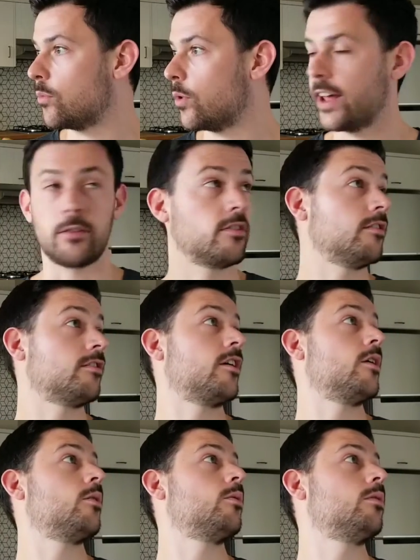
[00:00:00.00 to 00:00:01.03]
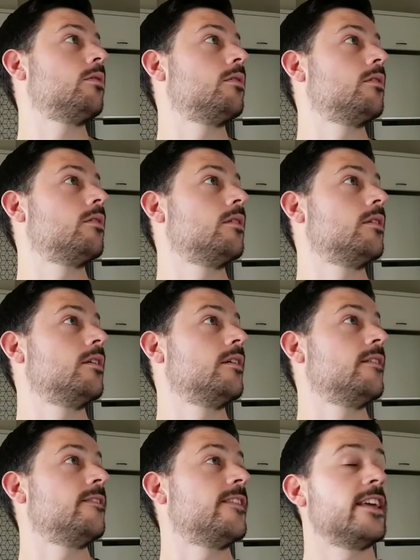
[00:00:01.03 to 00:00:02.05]
What else? So
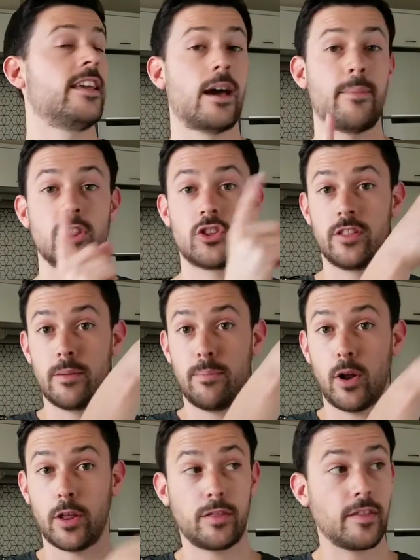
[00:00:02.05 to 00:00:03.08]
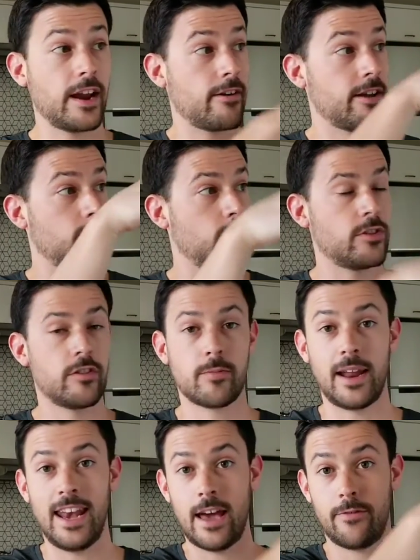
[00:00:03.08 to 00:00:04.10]
I mentioned the polystyrene, which is
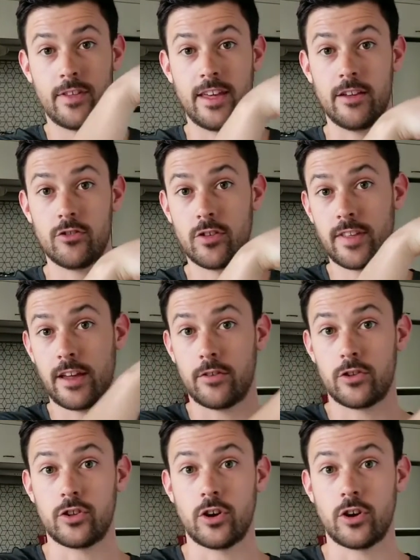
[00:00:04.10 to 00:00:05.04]
to my left here, just out of